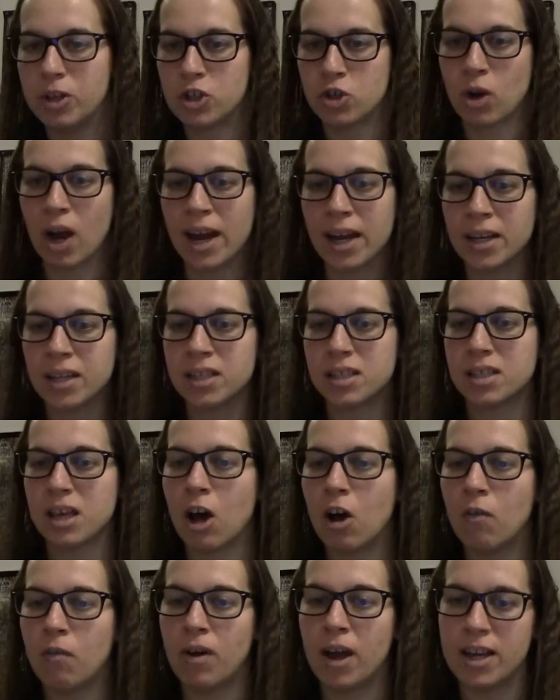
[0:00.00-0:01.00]
try and
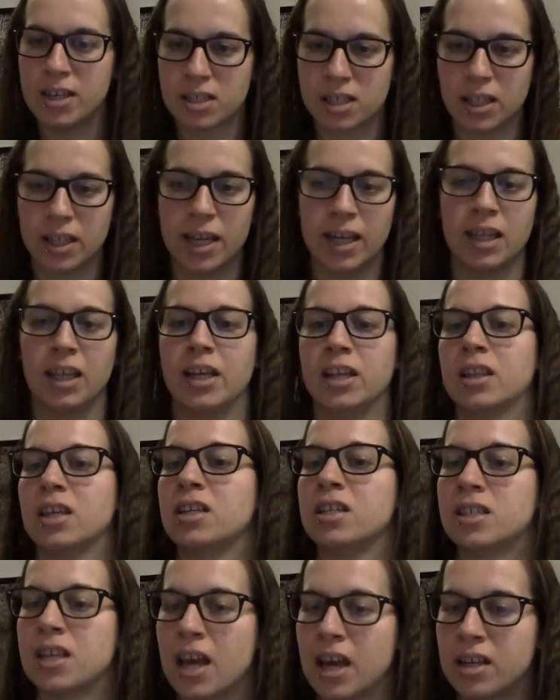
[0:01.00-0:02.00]
self-isolate, like they
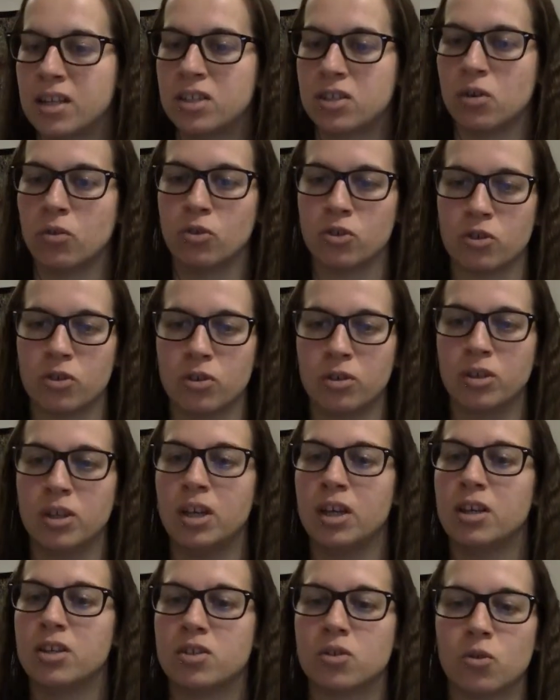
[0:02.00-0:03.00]
said, social
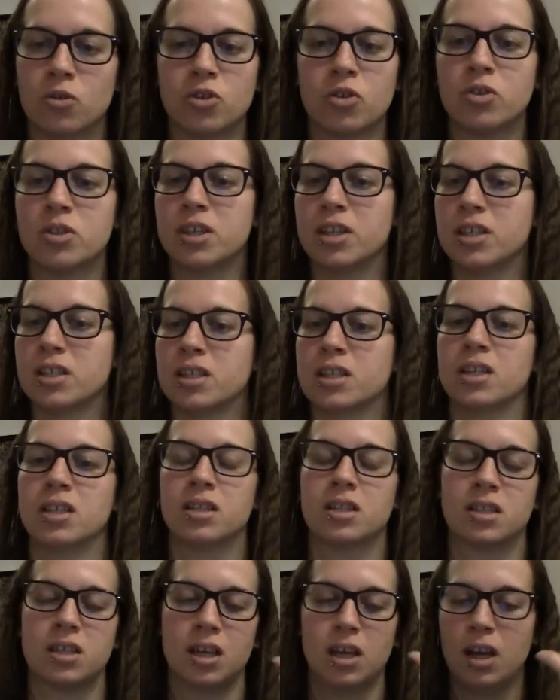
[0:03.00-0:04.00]

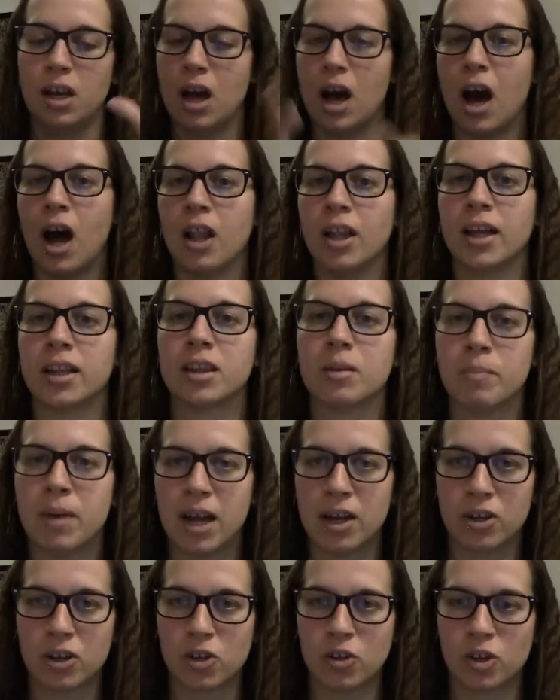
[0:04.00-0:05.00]
distance. I'll let the
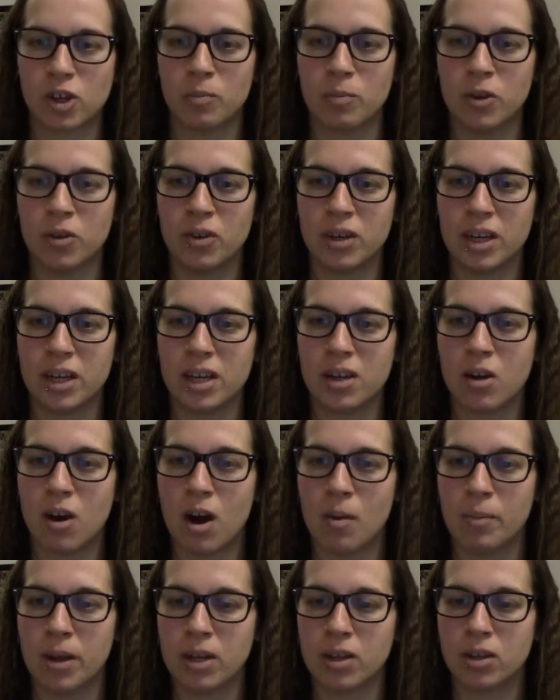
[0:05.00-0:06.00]
medical community
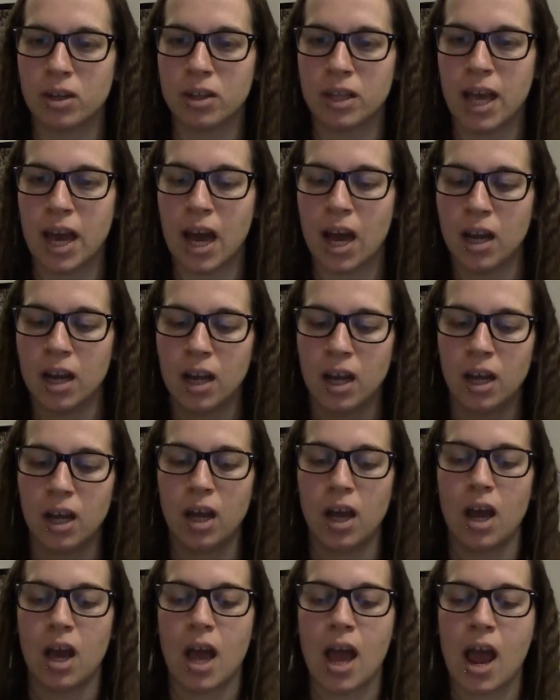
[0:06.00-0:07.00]
comment on that.
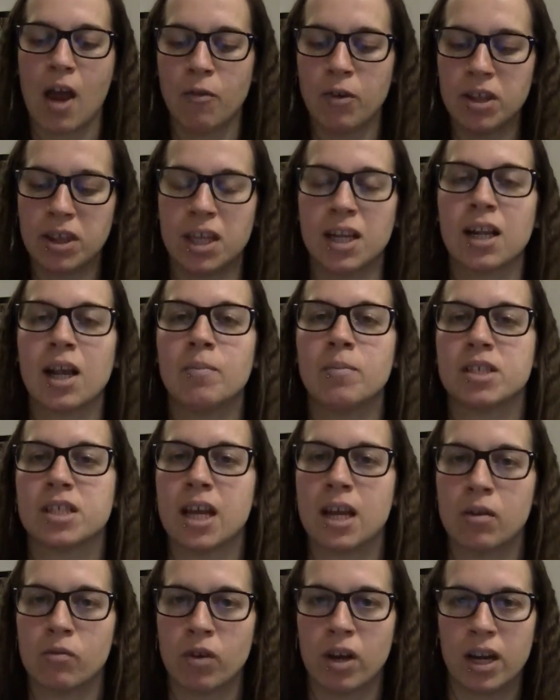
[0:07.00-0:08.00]
Everything I'm
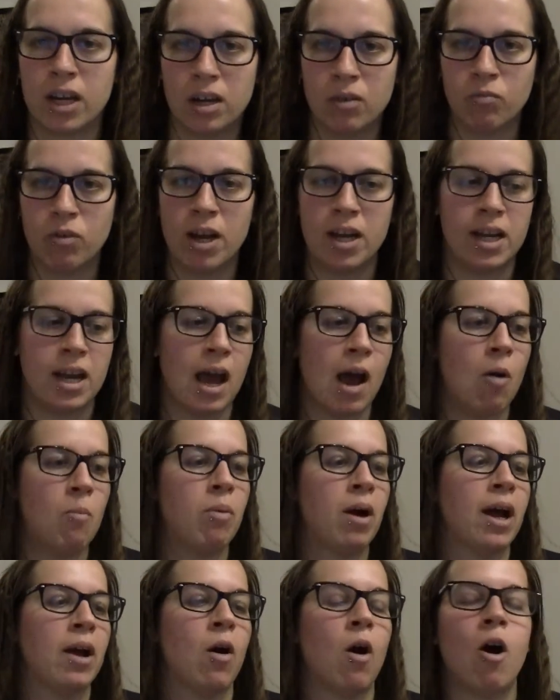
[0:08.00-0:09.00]
saying right now,
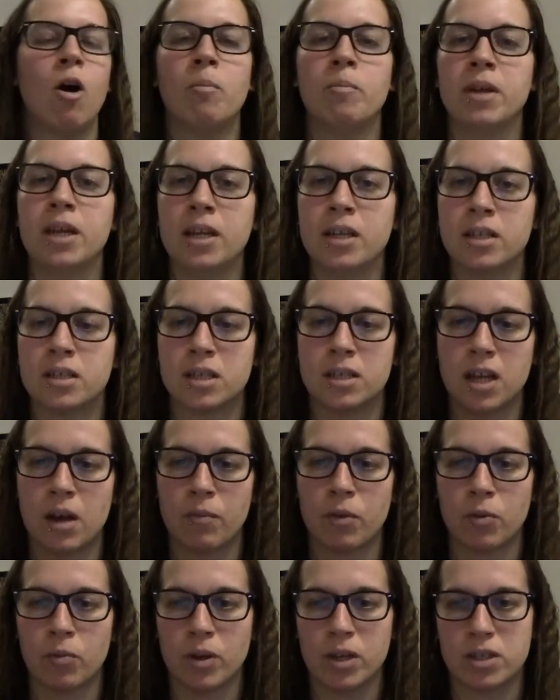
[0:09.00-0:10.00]
by all means,
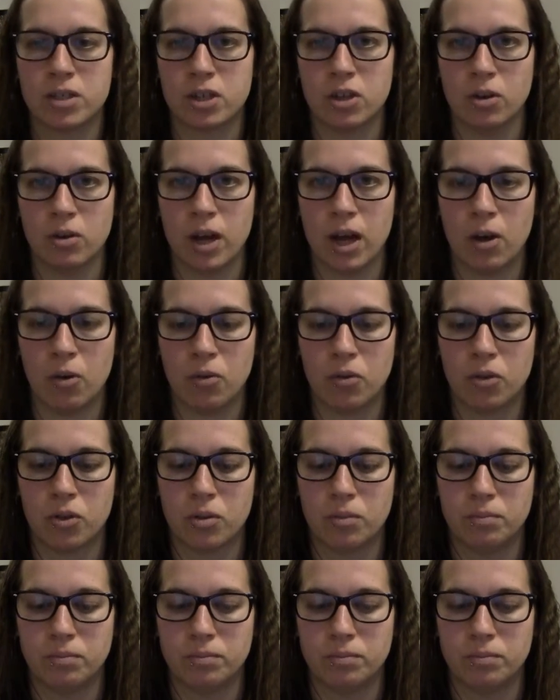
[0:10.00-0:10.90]
never risk your health